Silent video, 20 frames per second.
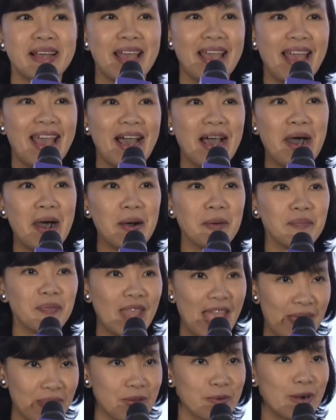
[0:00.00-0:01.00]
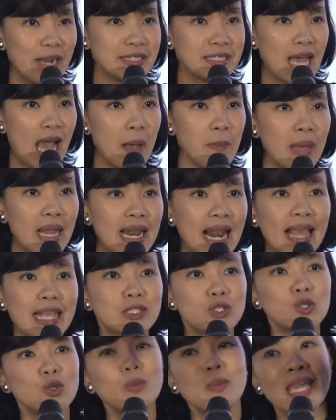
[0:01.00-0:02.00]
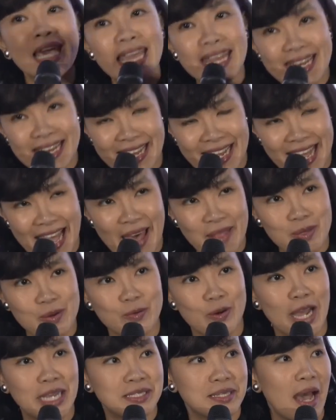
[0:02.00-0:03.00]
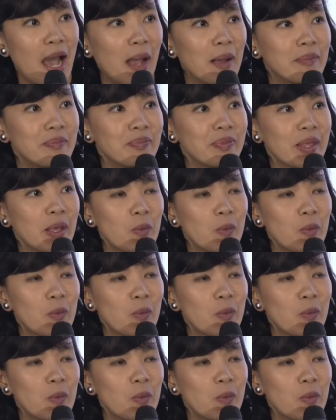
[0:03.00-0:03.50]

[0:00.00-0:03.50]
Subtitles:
at the right time, and like zoom in at the right time.